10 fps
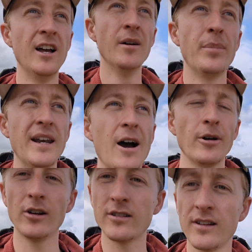but now it
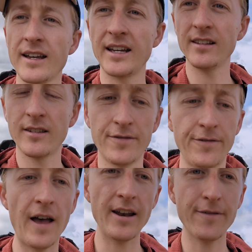looks like it's
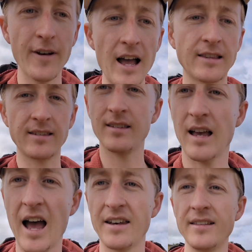fairly flat
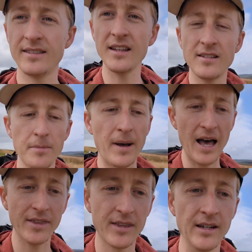and decent path,